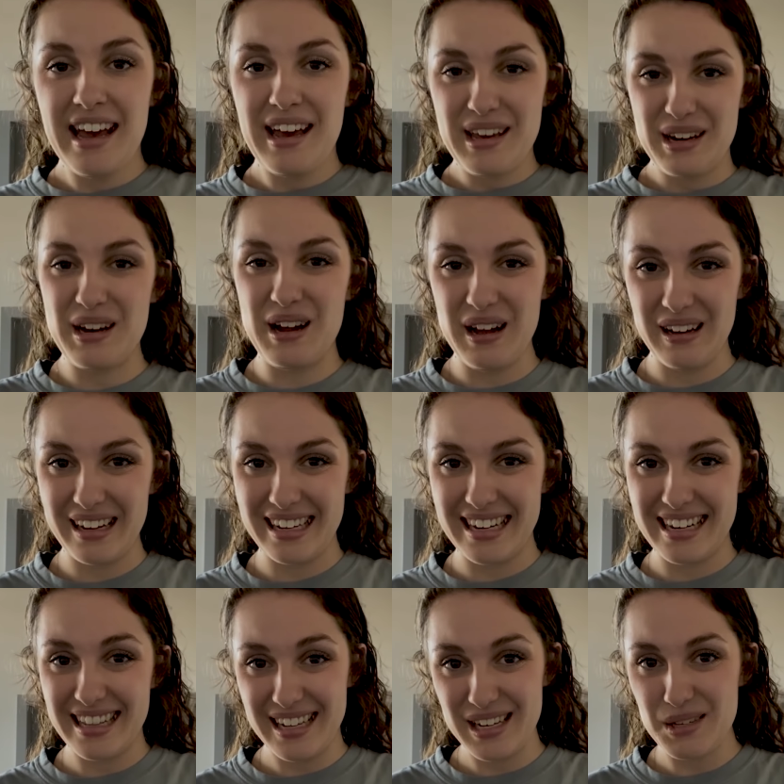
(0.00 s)
and I'll get
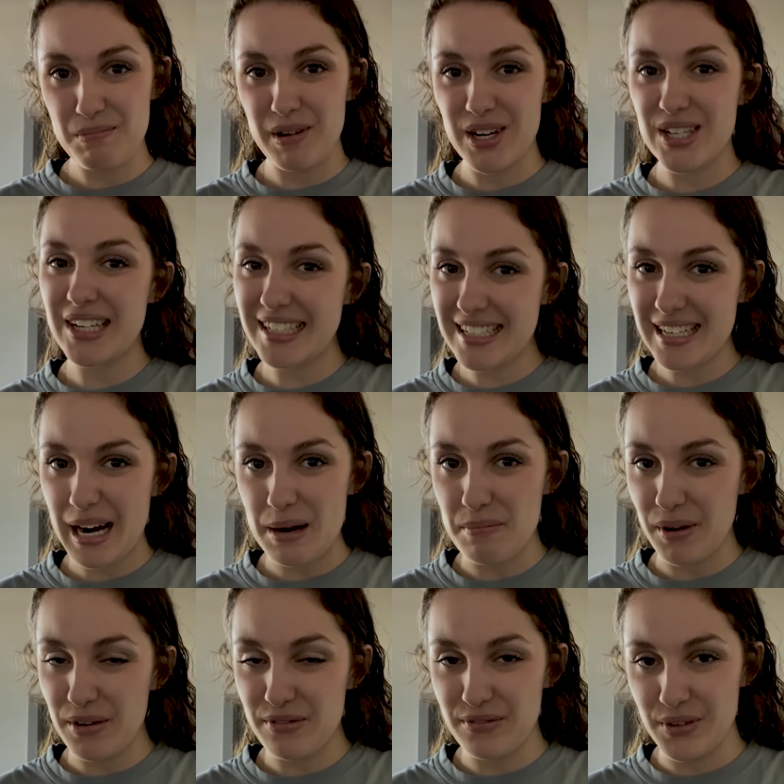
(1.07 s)
into this, but a certain
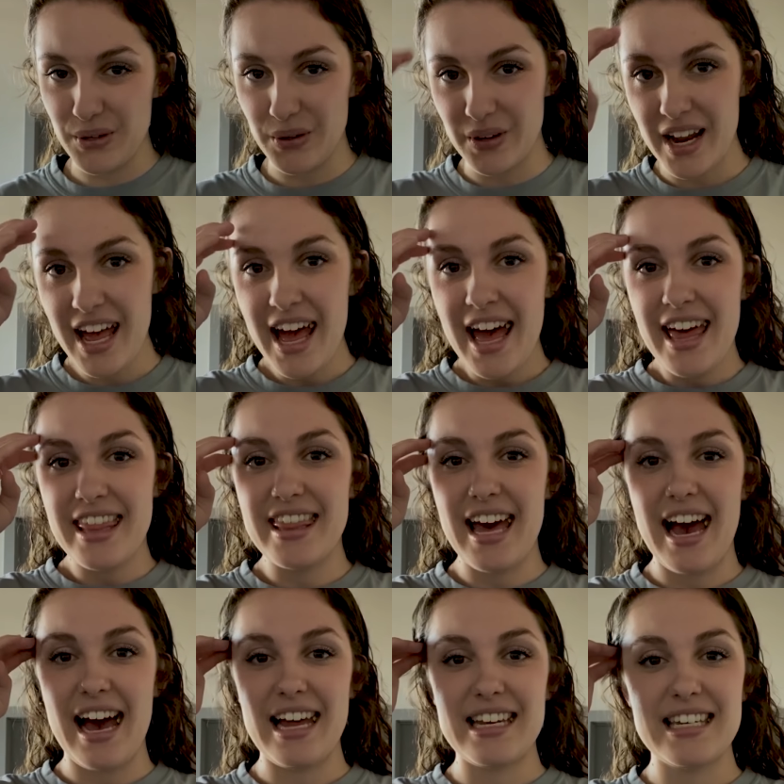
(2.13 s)
type of food
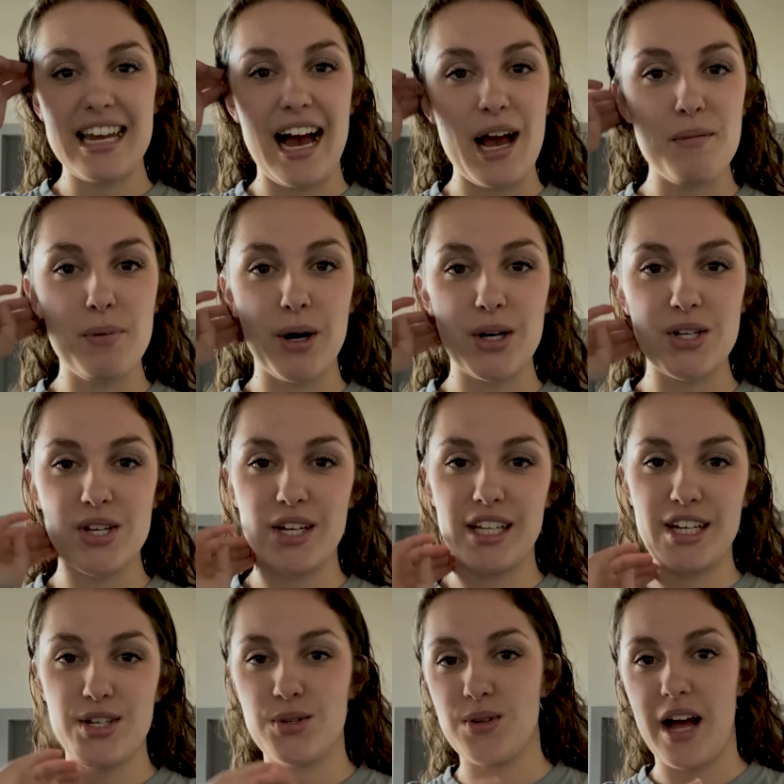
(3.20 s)
that I
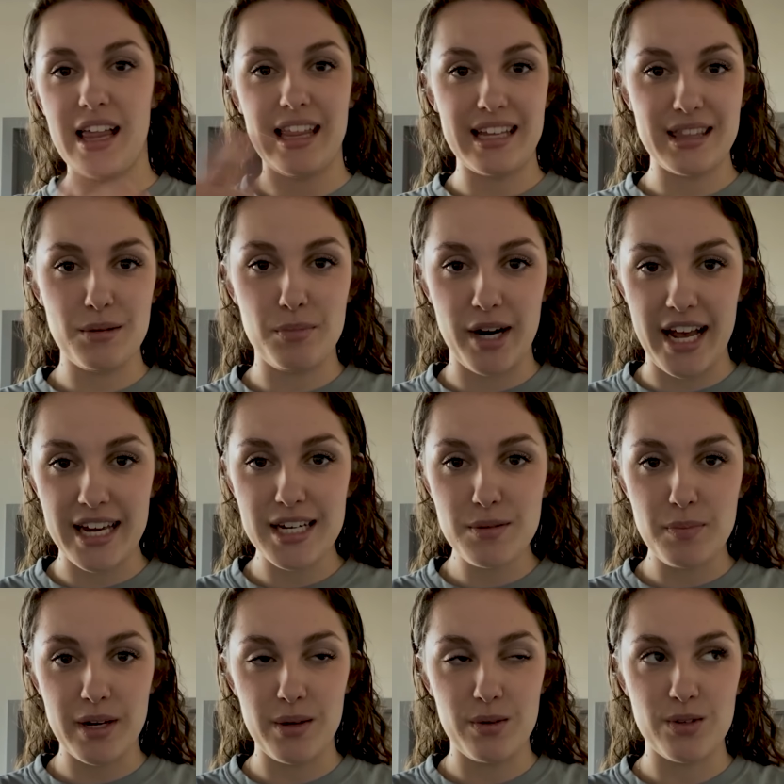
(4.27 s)
personally do not like the brand,
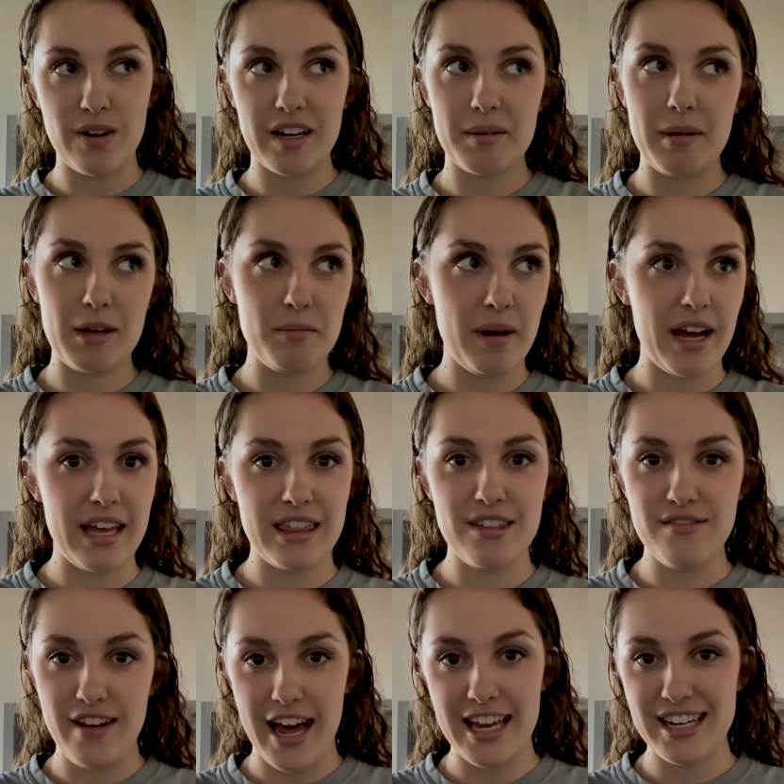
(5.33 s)
but it was recommended by the
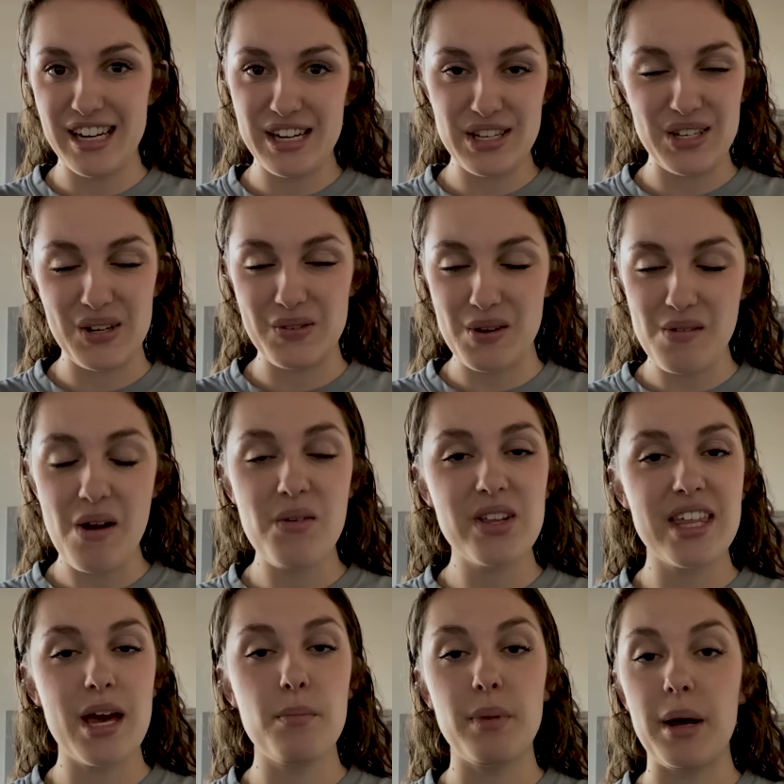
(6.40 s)
vet. And so we went
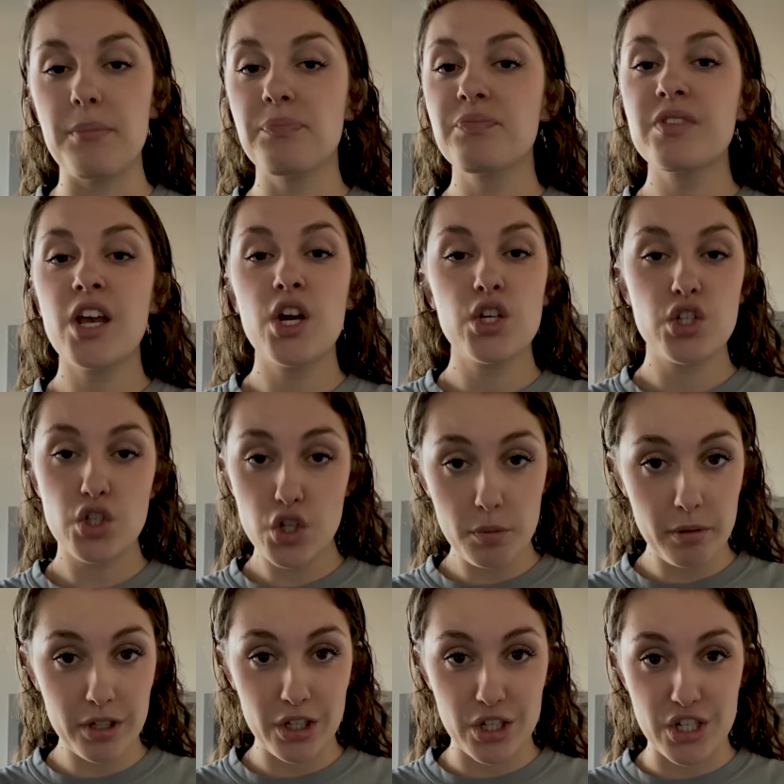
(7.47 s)
with it, but
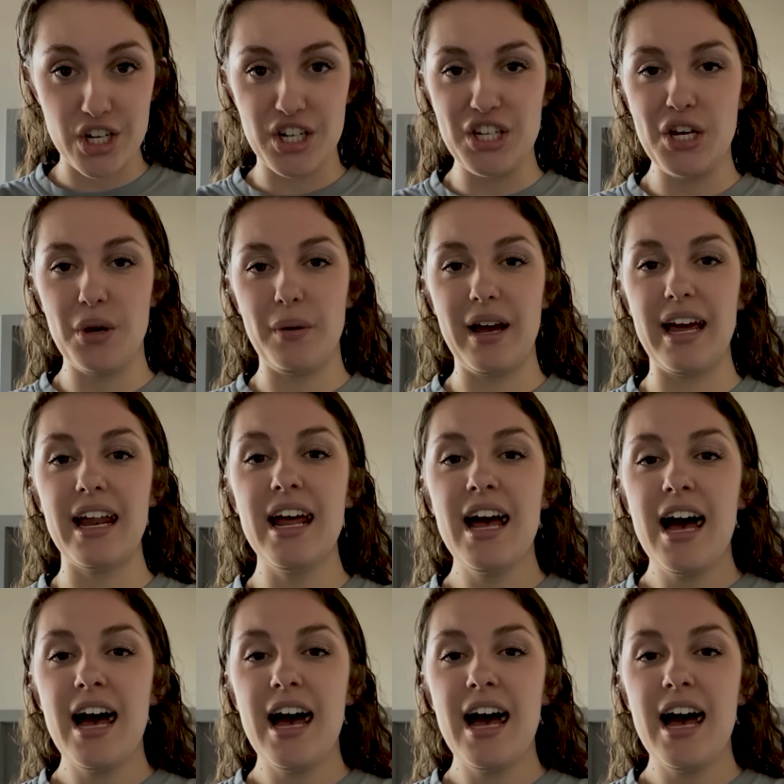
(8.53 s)
super allergic to it.